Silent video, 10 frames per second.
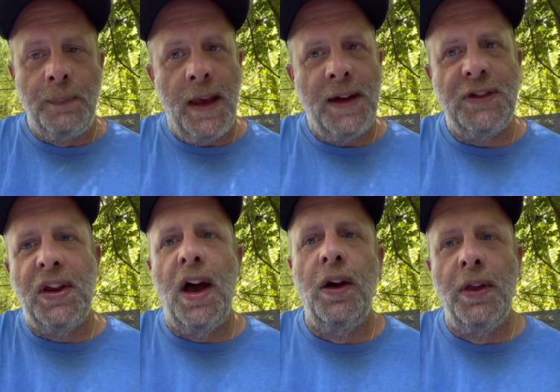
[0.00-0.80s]
and
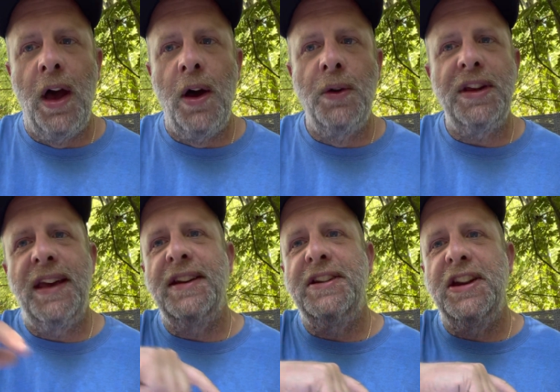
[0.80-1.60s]
sell those
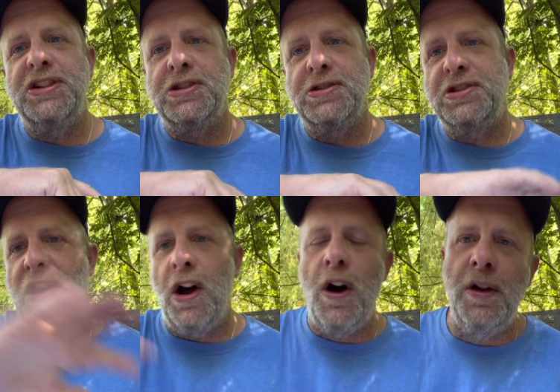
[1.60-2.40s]
in addition
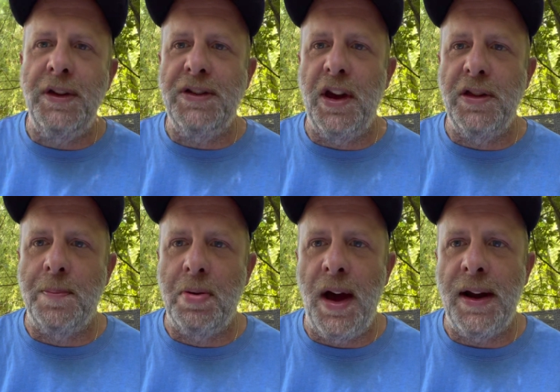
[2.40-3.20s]
to all these other
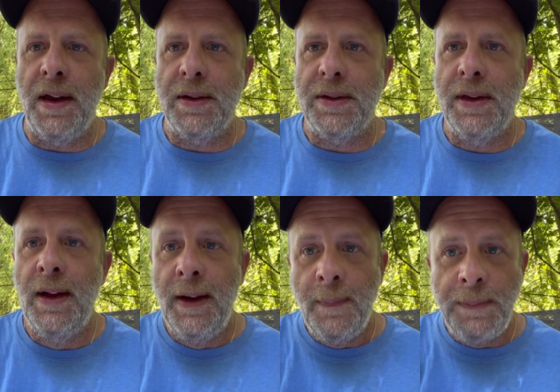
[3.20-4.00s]
products
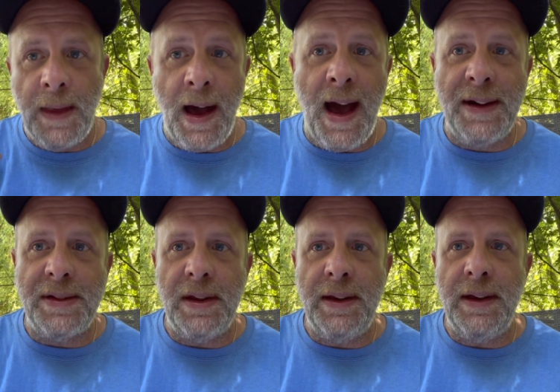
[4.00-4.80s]
now
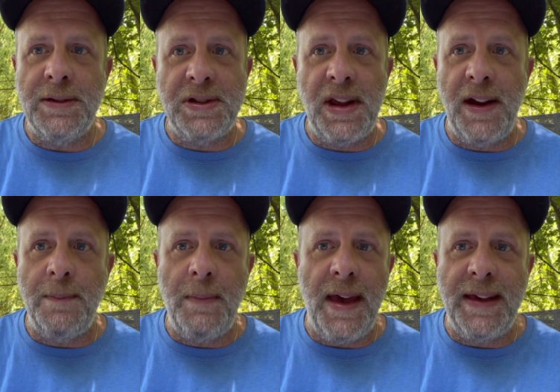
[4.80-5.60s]
honestly instead of
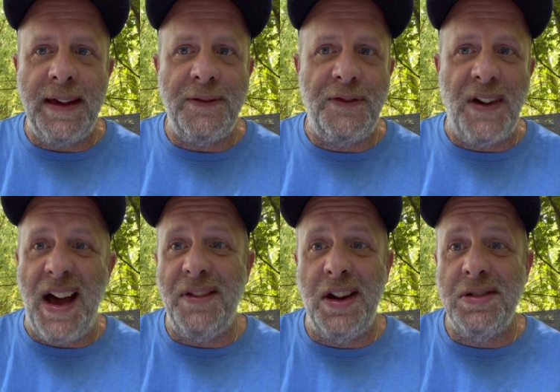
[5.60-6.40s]
making
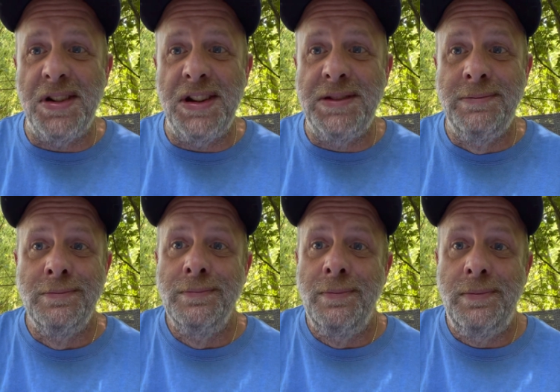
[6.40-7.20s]
500
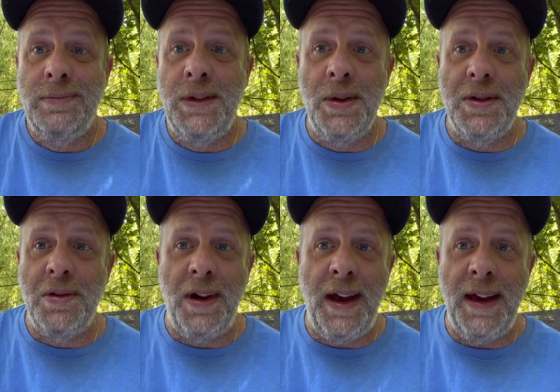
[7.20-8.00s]
to a
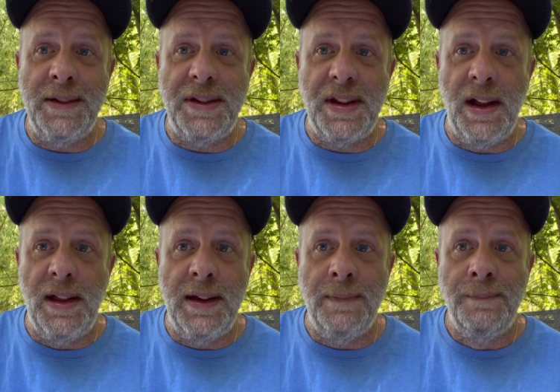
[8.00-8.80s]
grand
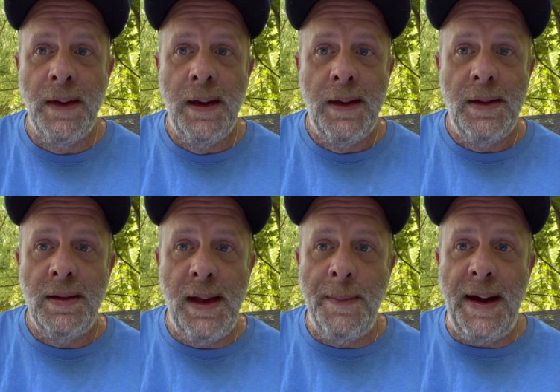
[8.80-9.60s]
selling
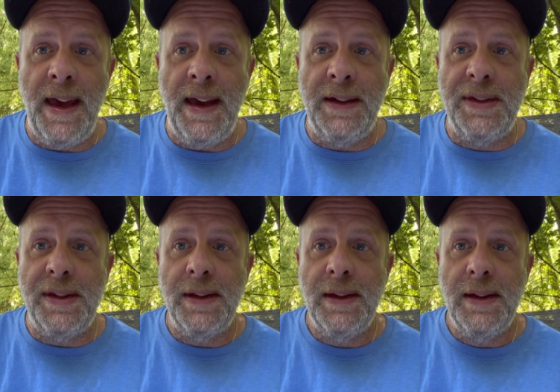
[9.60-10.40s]
lemonades
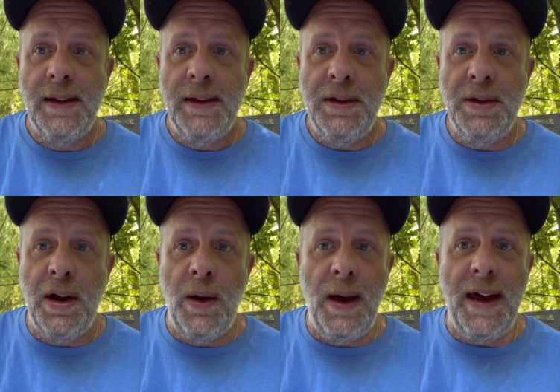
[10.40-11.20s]
you
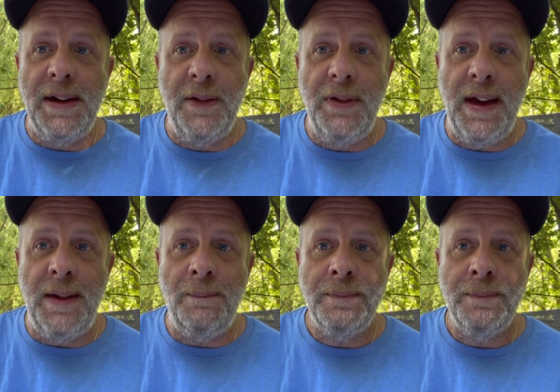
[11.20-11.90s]
know at an event